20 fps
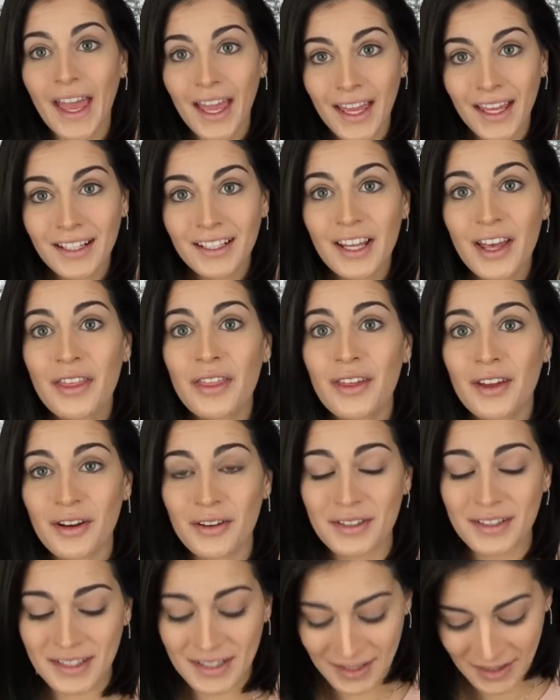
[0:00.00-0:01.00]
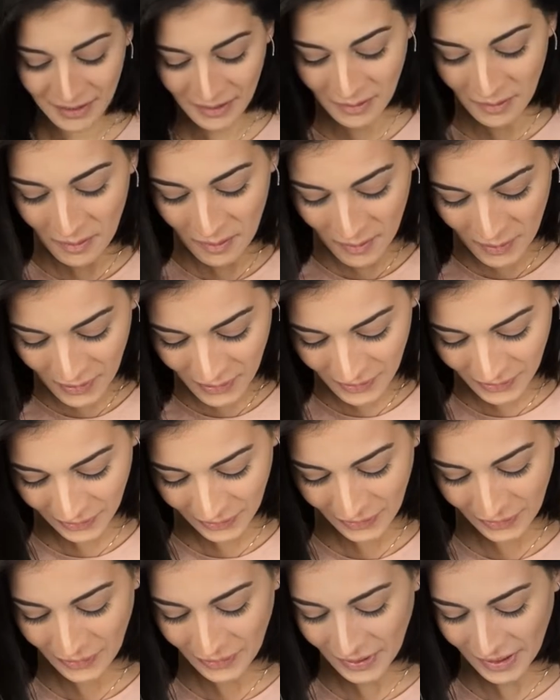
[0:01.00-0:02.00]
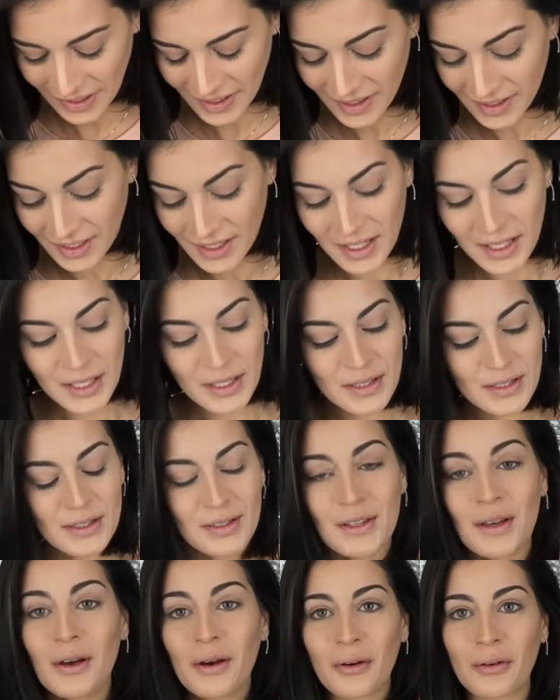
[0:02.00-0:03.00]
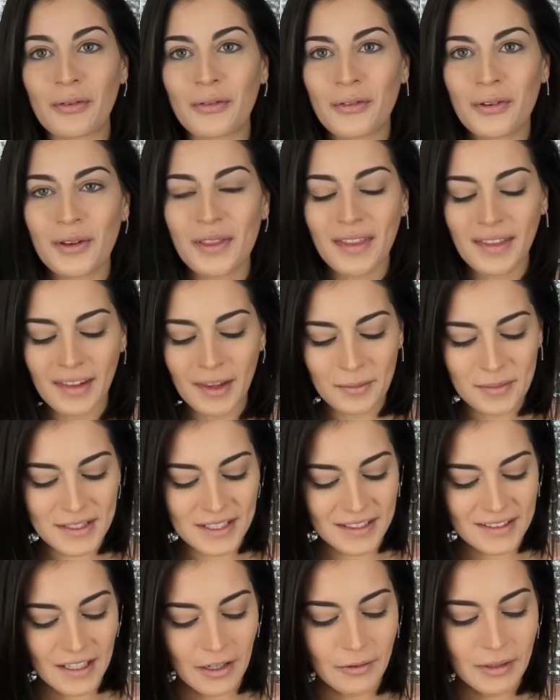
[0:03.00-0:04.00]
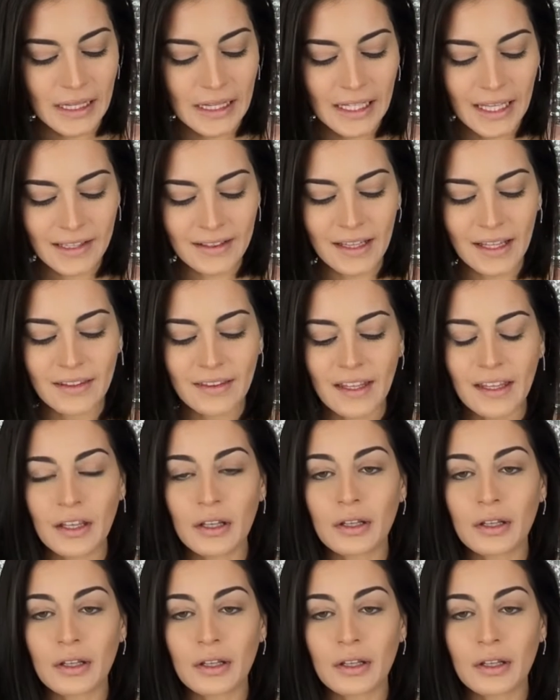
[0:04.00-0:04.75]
And there's still more. Okay, so for the lipsticks, I really like that they